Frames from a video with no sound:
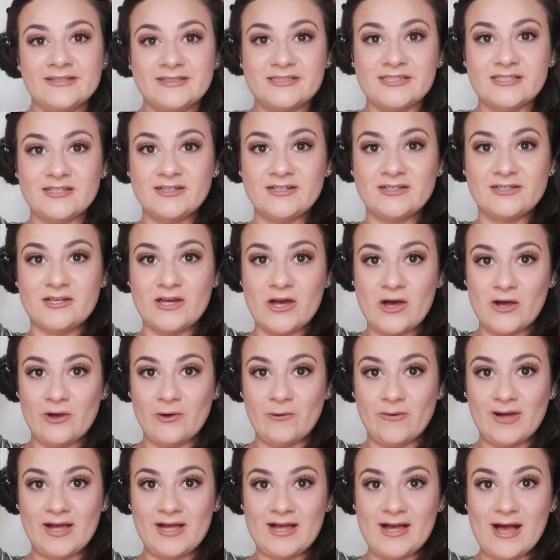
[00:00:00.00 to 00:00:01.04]
to
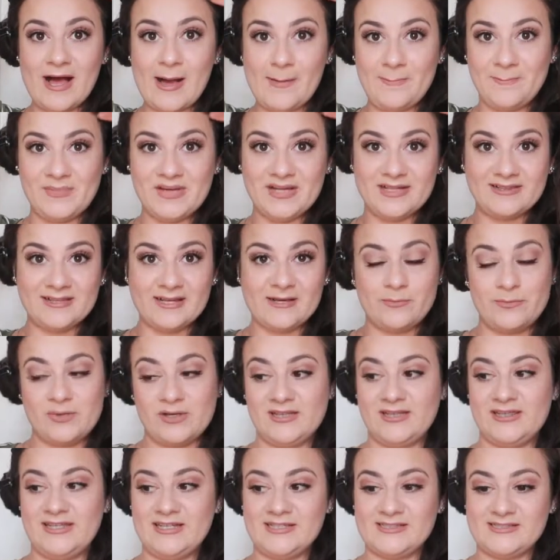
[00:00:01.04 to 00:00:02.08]
go up, like
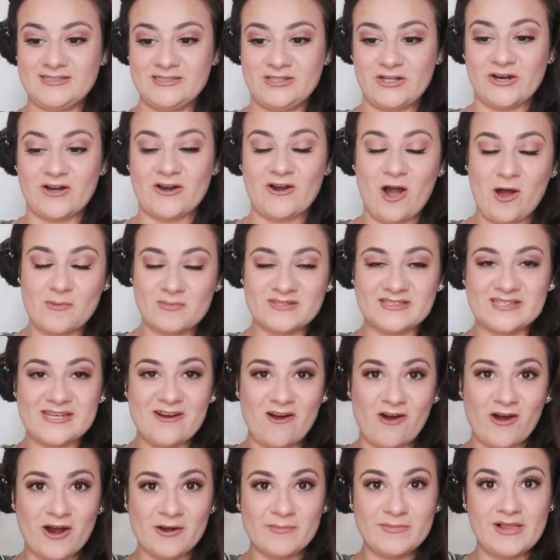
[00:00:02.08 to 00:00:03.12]
put this, your opposite
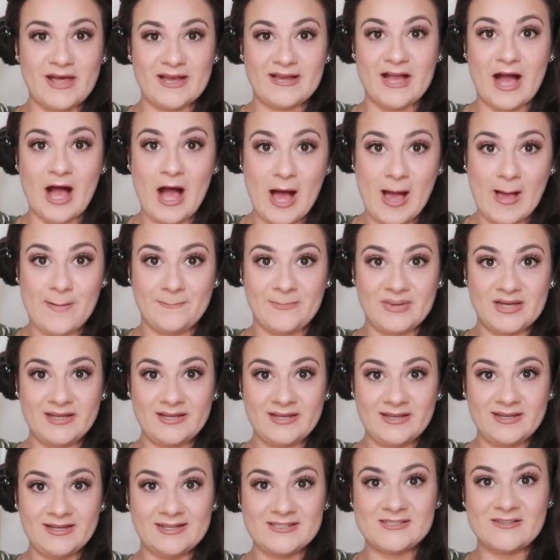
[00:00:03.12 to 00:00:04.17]
arm like up,
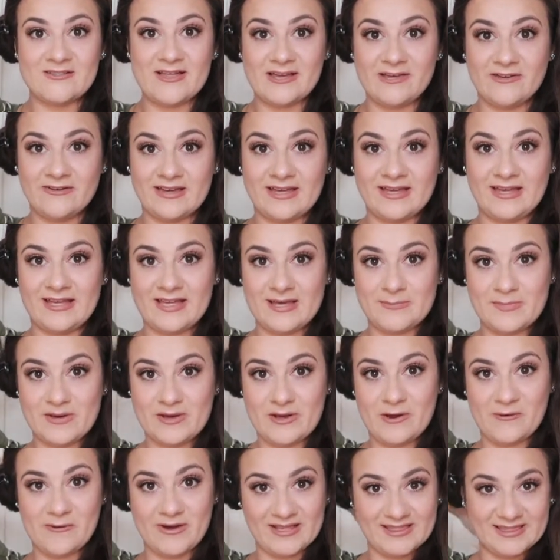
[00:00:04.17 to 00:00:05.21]
so that you can keep it
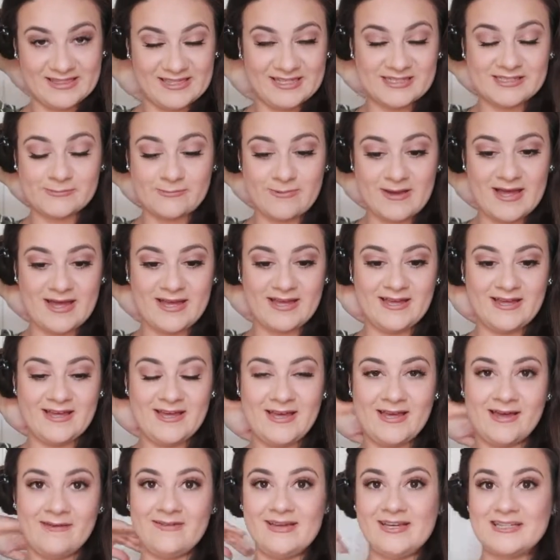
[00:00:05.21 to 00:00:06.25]
going this way,
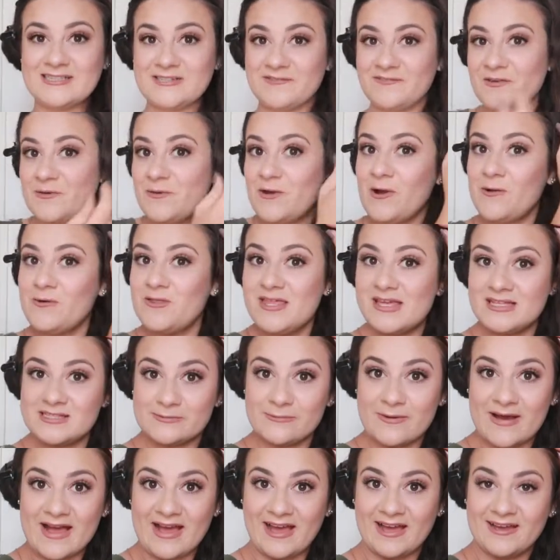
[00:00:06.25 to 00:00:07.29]
because if you go this
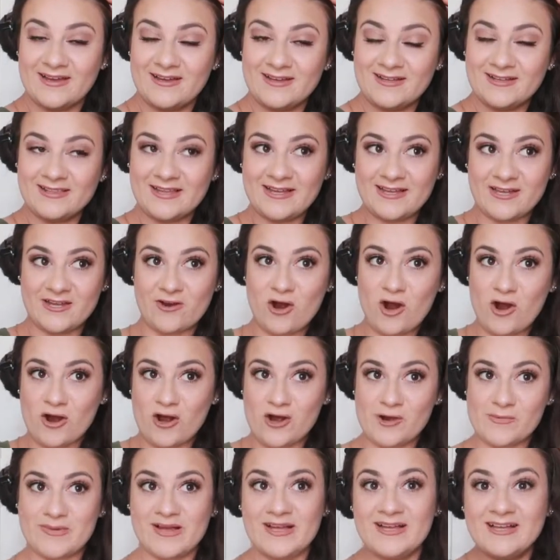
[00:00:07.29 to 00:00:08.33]
way, like your
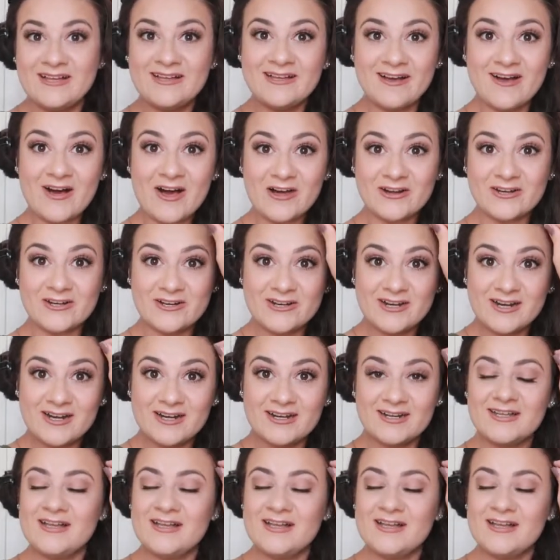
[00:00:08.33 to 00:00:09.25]
arm under,